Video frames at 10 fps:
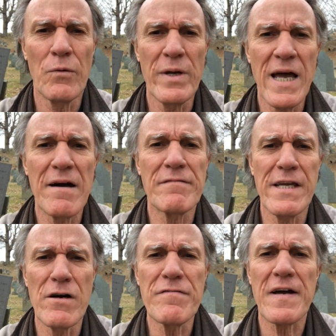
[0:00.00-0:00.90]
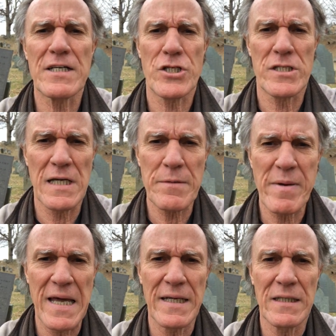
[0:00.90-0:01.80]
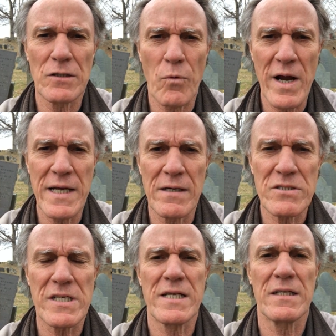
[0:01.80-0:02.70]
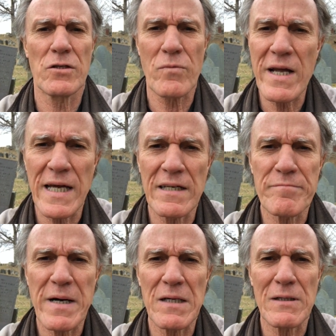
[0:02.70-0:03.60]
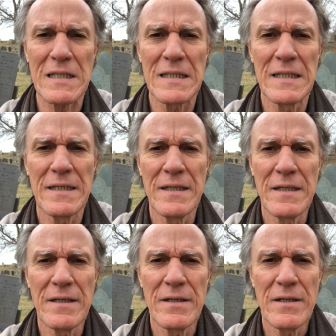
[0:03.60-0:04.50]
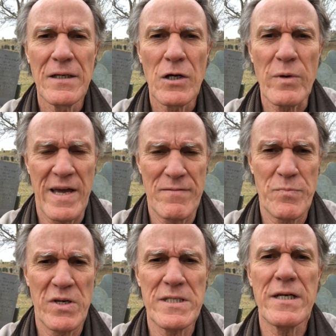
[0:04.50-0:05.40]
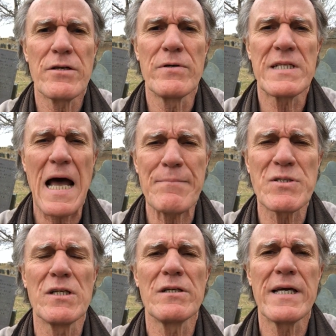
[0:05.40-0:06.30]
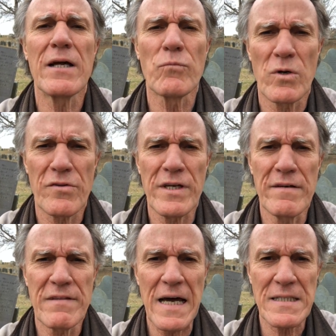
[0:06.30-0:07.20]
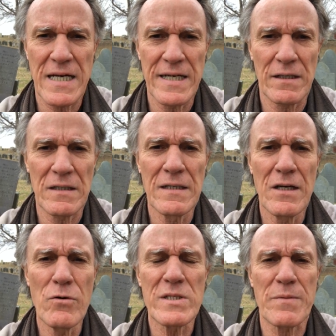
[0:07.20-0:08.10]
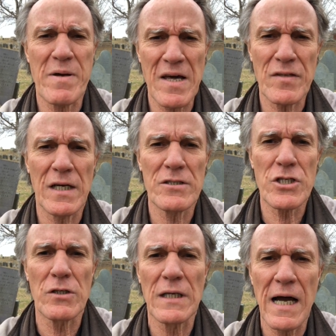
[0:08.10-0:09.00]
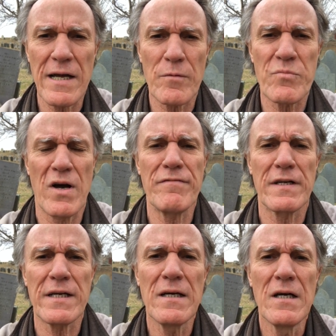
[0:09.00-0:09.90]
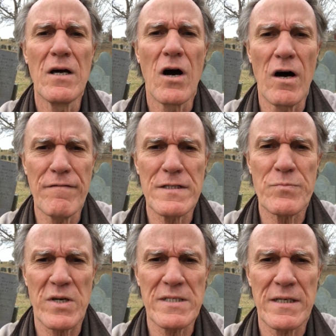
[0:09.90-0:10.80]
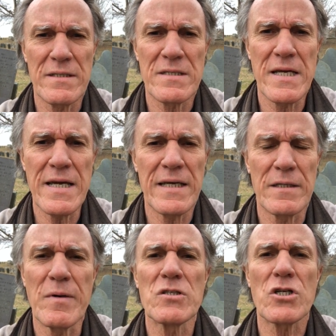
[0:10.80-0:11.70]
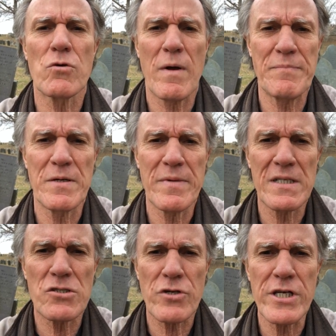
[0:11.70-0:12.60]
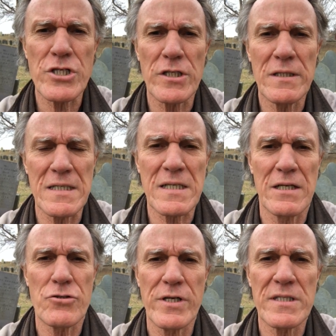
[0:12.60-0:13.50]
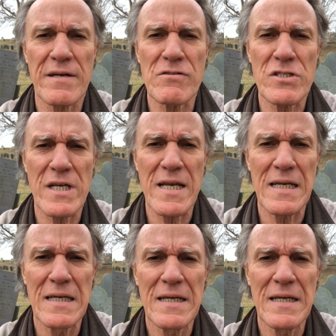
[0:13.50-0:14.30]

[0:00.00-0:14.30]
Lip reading: We have neo-fascists like Bannon in the White House sitting at the right hand of power. We have a president who is absolutely unworthy of that title, who is a pathological liar profiting off his presidency in the most corrupt administration this country has ever seen.